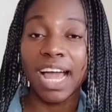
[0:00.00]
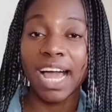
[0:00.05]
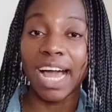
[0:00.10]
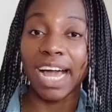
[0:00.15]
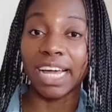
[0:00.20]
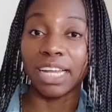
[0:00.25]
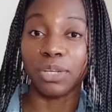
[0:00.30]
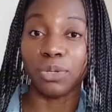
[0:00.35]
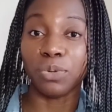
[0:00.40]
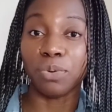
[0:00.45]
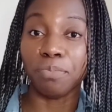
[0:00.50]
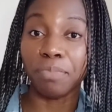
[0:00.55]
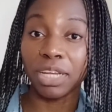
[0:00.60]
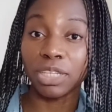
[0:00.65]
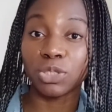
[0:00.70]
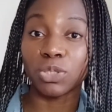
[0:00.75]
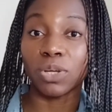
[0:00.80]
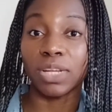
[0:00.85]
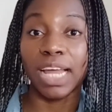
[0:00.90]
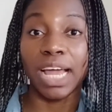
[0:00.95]
and you
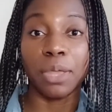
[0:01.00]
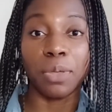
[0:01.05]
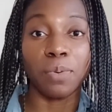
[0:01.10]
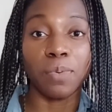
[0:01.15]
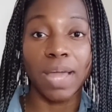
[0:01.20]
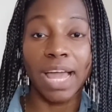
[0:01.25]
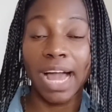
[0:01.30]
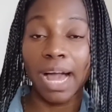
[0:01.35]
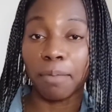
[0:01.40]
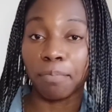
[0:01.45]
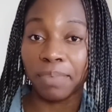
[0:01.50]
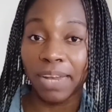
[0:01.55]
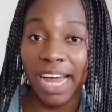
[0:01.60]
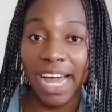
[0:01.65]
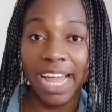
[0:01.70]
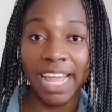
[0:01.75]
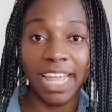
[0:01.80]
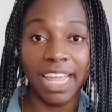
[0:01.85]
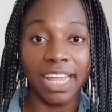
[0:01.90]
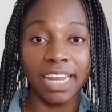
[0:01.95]
made sure that you were
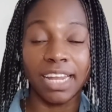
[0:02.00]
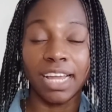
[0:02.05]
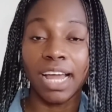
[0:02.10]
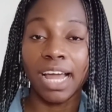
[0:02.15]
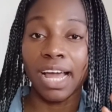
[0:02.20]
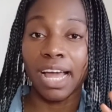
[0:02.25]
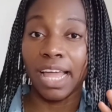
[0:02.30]
applying